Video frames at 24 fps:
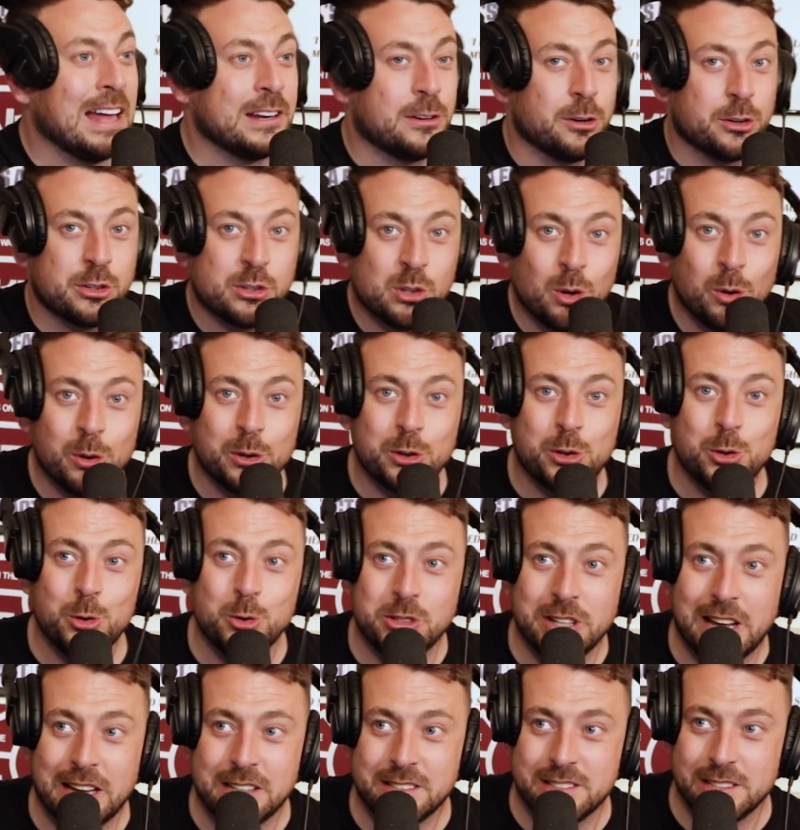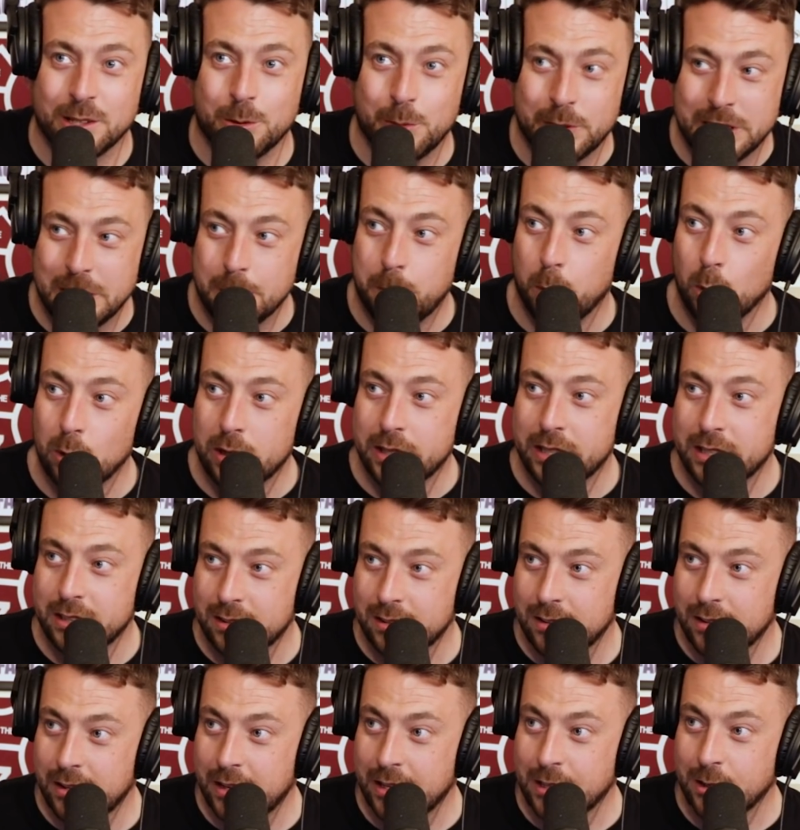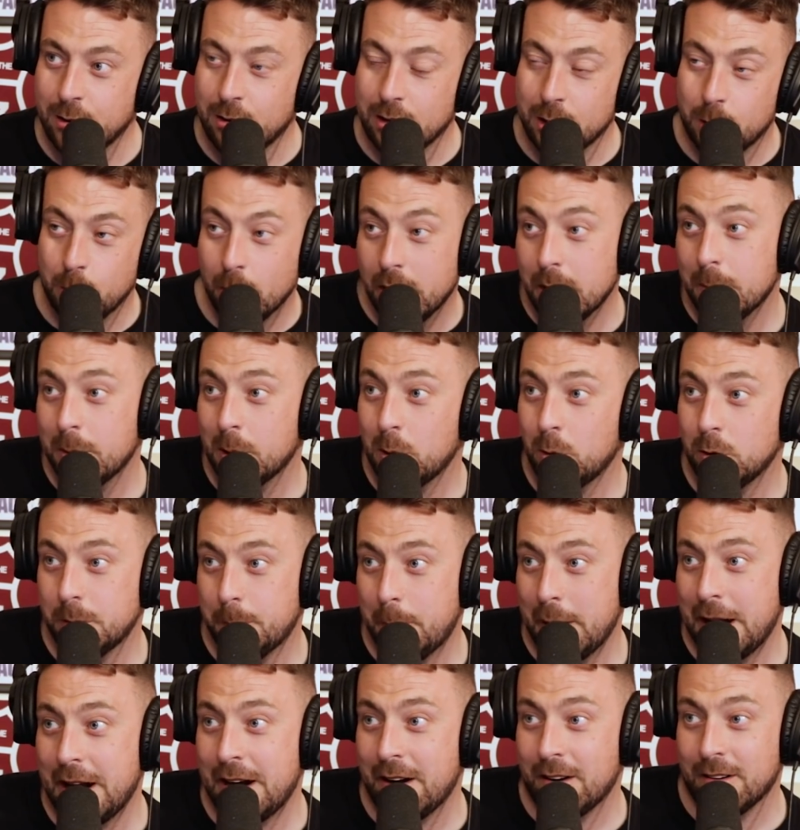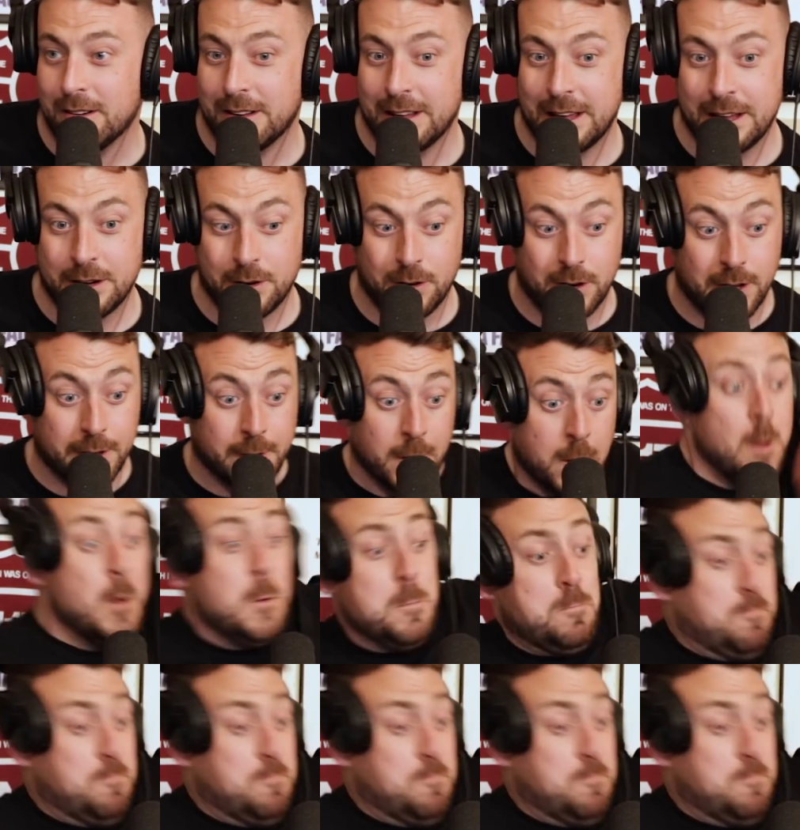And they're so enthusiastic when you pull in. And they're like, where am I going to park? And they're like,